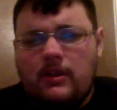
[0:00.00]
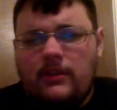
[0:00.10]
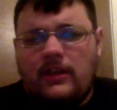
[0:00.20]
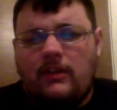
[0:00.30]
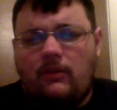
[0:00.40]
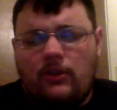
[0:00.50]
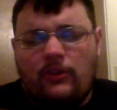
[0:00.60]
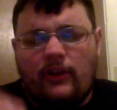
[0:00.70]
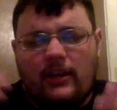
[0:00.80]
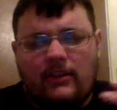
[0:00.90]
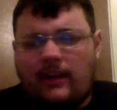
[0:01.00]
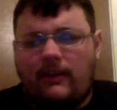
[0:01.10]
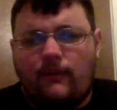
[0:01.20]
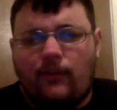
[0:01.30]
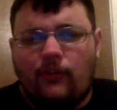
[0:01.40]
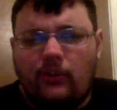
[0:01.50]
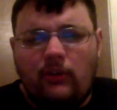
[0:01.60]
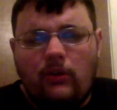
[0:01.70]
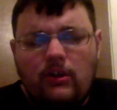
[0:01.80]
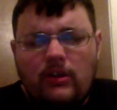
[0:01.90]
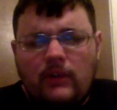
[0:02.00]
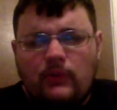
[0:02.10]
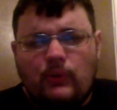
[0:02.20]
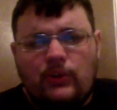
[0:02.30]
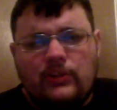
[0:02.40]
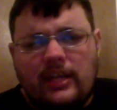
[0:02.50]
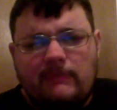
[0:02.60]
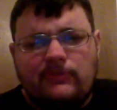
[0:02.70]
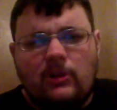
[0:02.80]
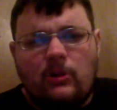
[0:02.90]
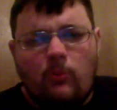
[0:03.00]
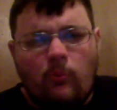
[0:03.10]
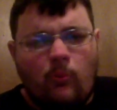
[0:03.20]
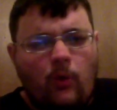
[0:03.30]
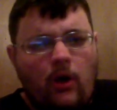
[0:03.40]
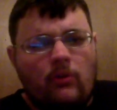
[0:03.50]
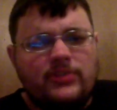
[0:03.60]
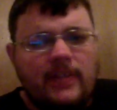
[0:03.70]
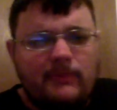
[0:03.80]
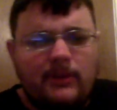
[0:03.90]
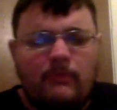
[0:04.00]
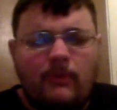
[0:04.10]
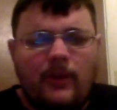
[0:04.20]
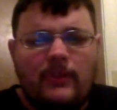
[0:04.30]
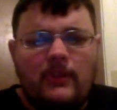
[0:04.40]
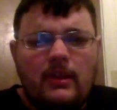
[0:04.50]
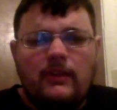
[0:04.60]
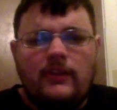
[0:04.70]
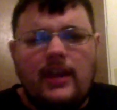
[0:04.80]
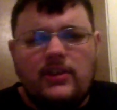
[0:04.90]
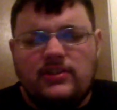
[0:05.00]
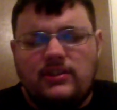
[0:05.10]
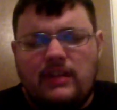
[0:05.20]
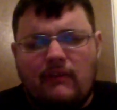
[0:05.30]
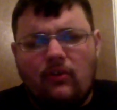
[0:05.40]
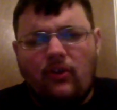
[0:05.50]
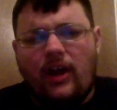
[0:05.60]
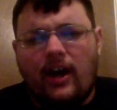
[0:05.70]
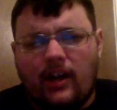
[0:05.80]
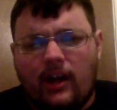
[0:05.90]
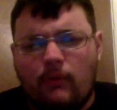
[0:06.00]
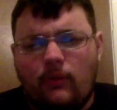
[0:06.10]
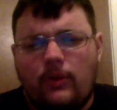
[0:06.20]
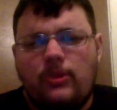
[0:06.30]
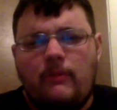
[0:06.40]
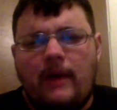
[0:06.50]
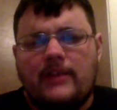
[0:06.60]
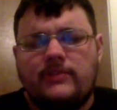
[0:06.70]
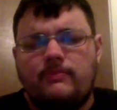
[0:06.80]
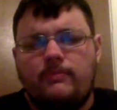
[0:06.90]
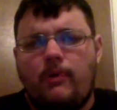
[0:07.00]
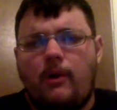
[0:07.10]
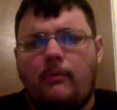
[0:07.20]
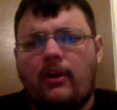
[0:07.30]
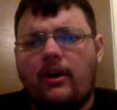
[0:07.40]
thing with like Titanfall 2. It was one of those games that are well received, but they just never really caught on with the mass public.